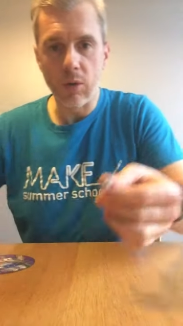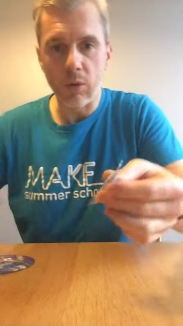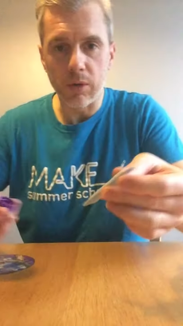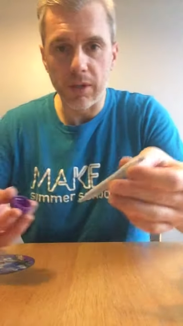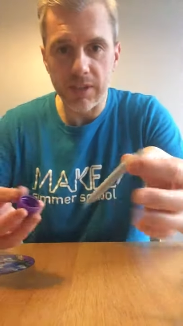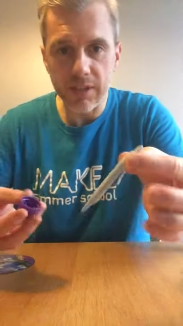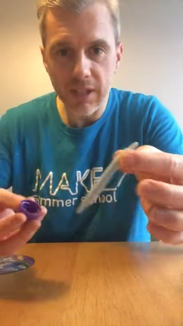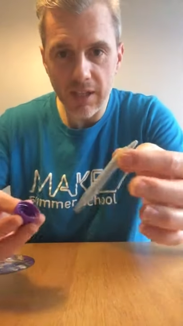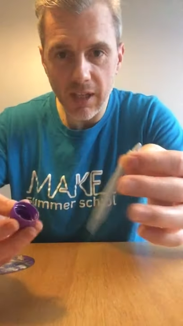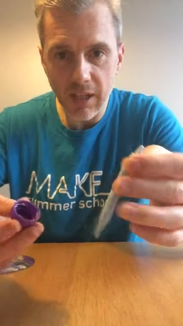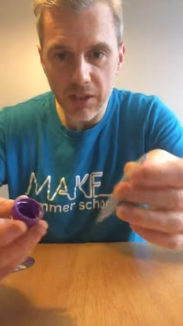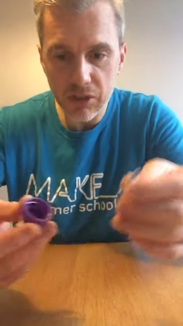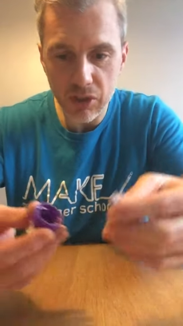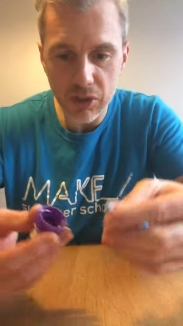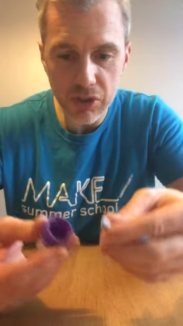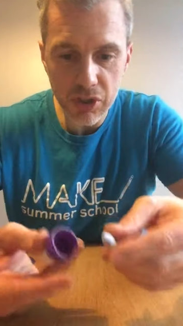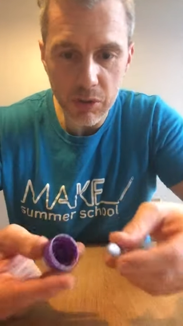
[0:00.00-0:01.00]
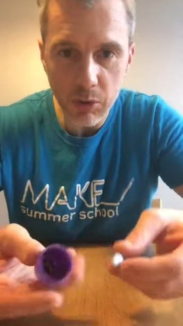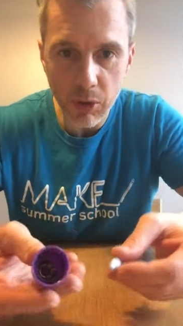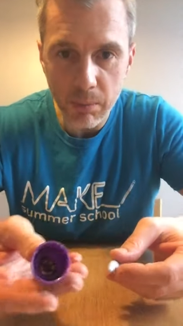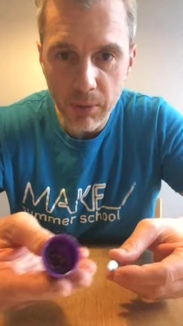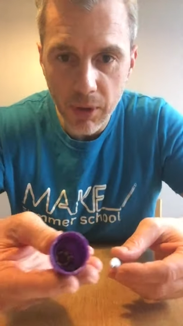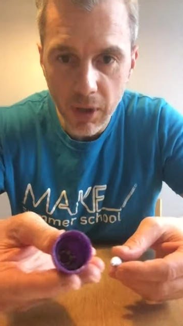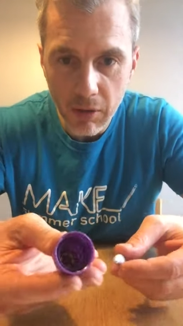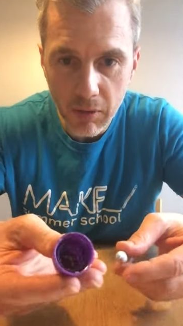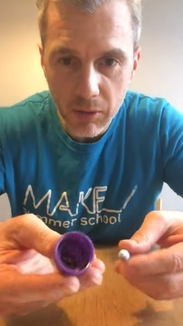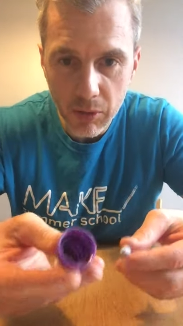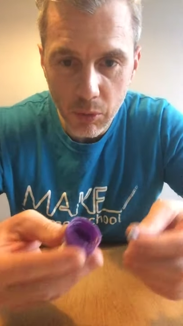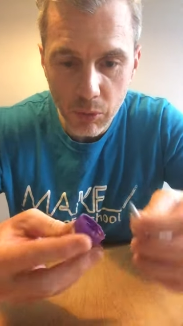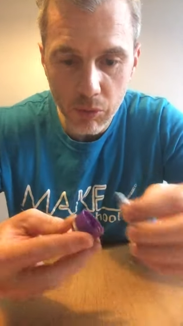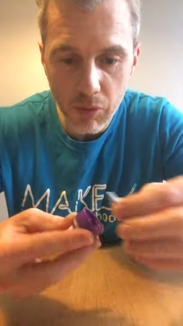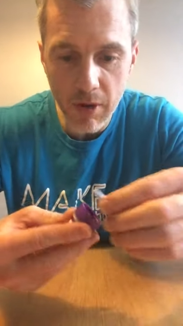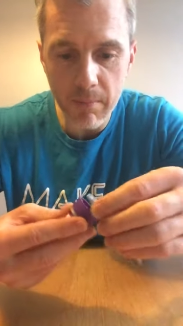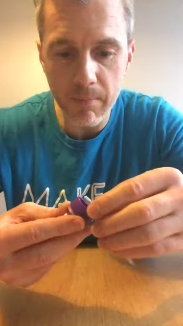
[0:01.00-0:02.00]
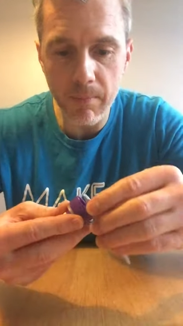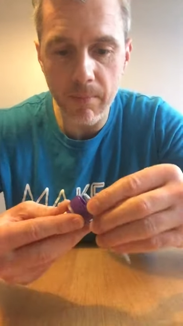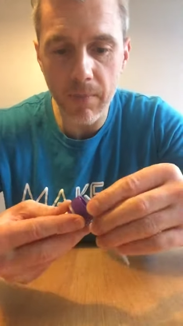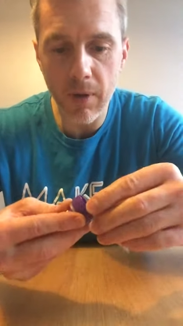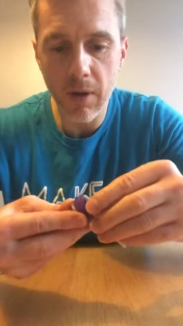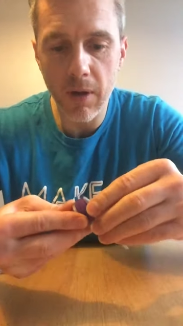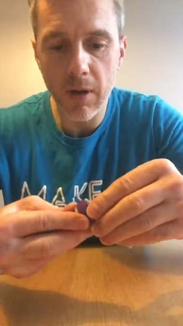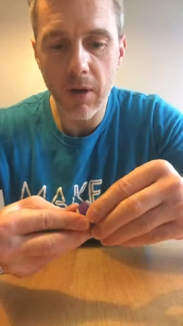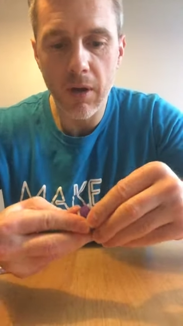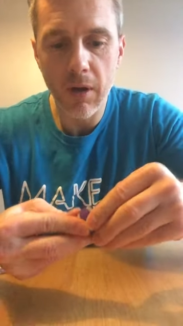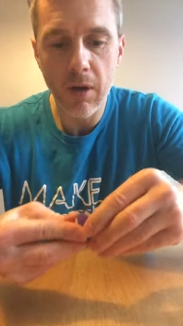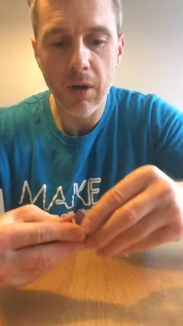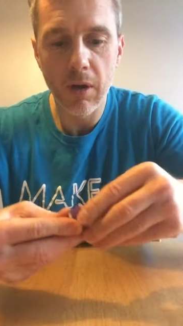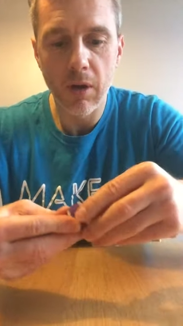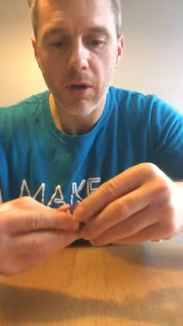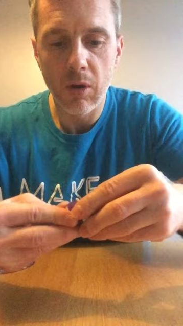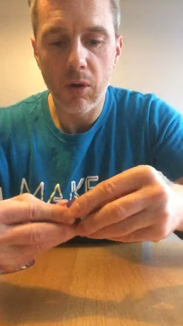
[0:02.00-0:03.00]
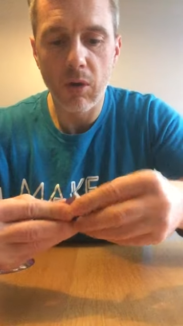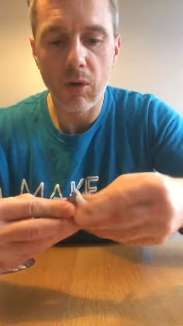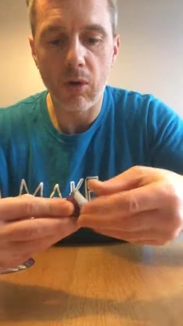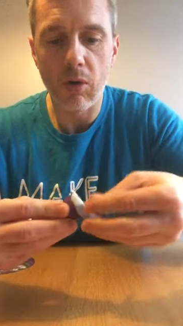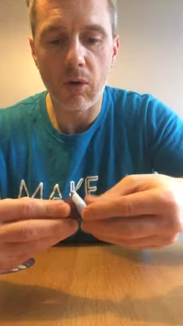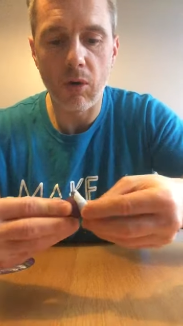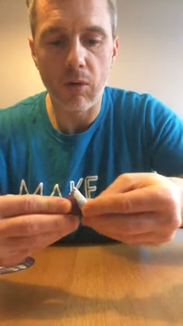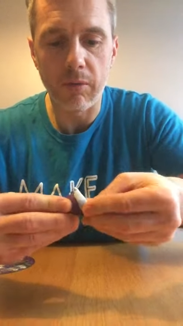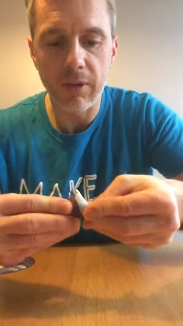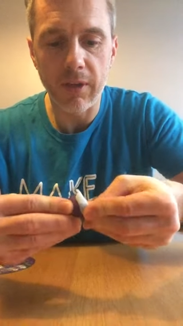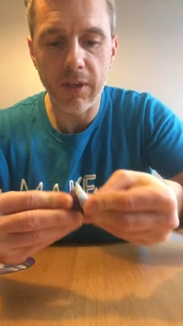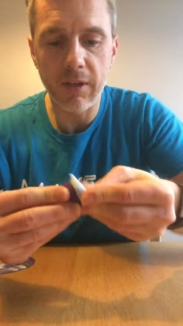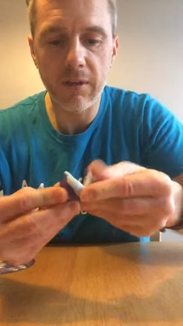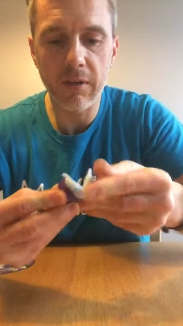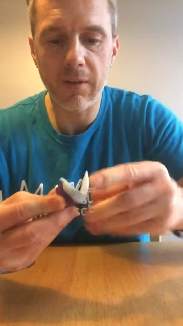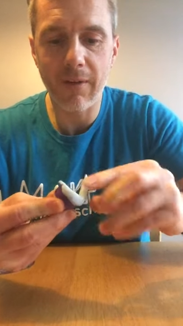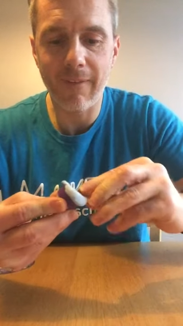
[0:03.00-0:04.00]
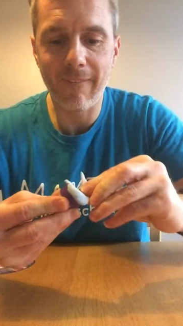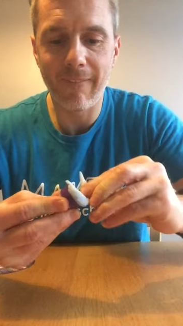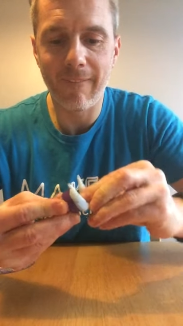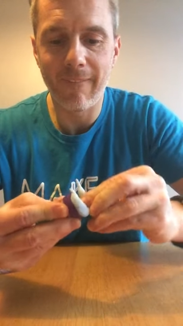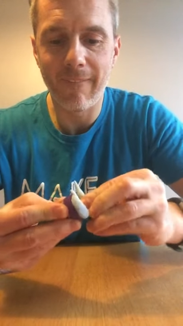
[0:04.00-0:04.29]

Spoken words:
We're gonna take that sausage, we're gonna put it around the rim of here.